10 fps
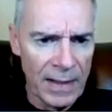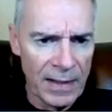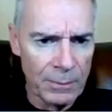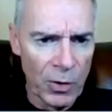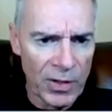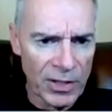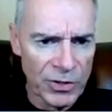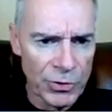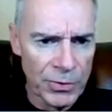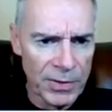And the
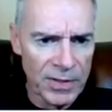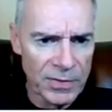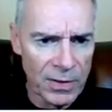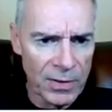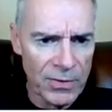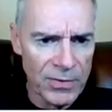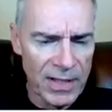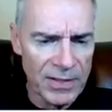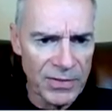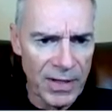market sure does not close
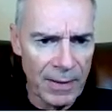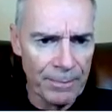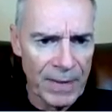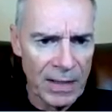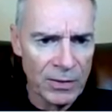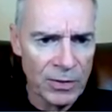at um,